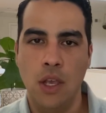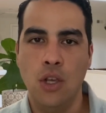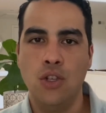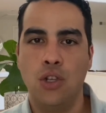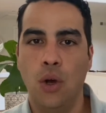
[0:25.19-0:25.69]

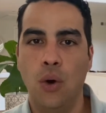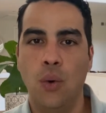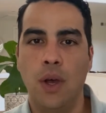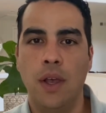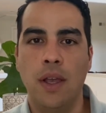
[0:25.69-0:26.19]

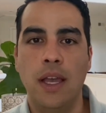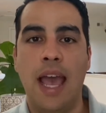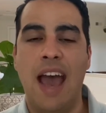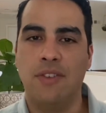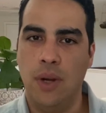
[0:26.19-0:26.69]
So
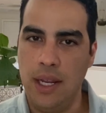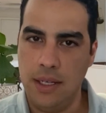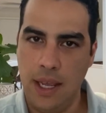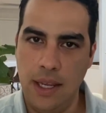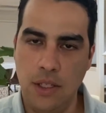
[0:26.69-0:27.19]
after eight
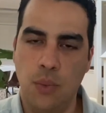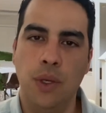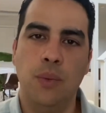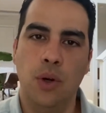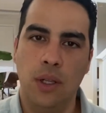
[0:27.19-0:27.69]
days, we
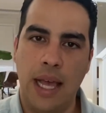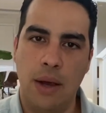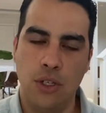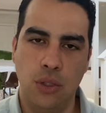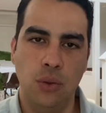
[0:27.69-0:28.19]
were
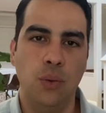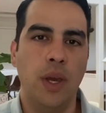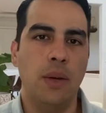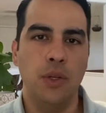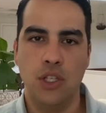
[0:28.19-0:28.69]
allowed to,
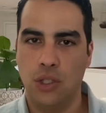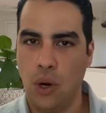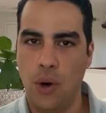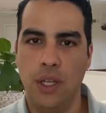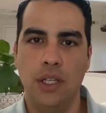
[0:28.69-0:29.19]
and we
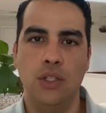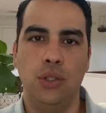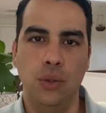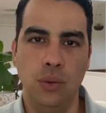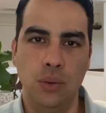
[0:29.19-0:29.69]
started
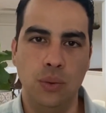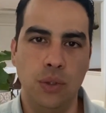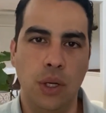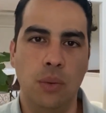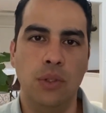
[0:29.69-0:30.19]
to,
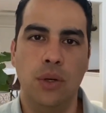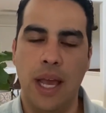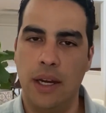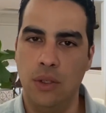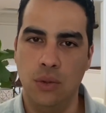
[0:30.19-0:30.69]
you know, learn
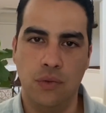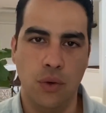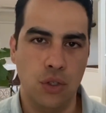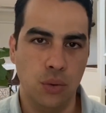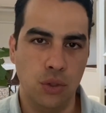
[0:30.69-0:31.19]
how to use
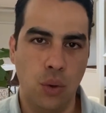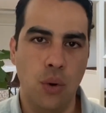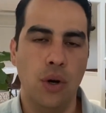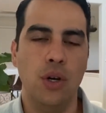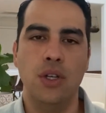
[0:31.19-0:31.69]
virtual
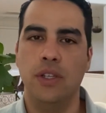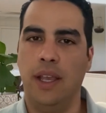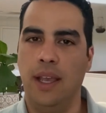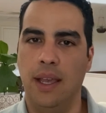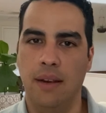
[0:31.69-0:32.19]
tours
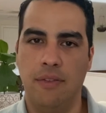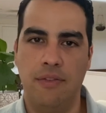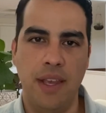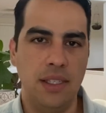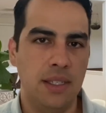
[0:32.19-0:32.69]
and
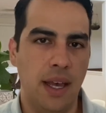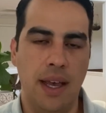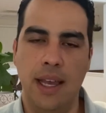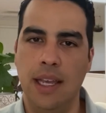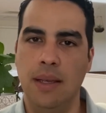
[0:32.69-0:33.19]

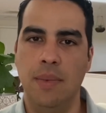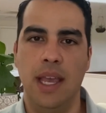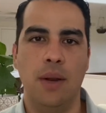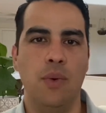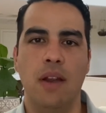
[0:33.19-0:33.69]
FaceTime
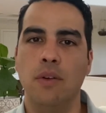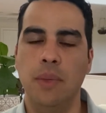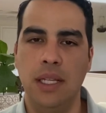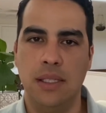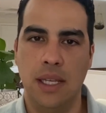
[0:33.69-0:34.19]
and whatever
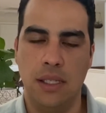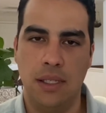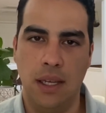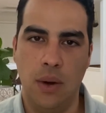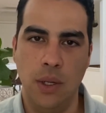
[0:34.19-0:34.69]
means
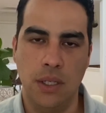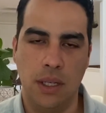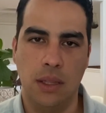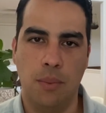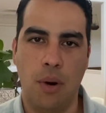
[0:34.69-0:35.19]
necessary to
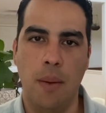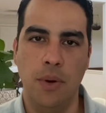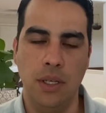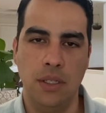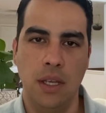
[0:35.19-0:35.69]
get the
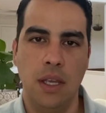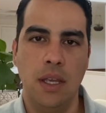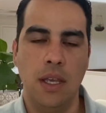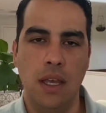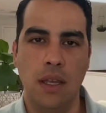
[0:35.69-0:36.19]
properties
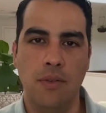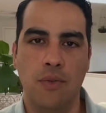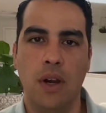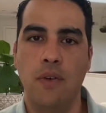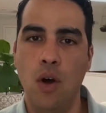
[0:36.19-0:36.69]
in
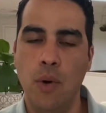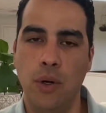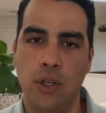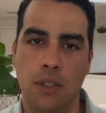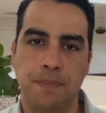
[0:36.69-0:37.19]
front of homeowners.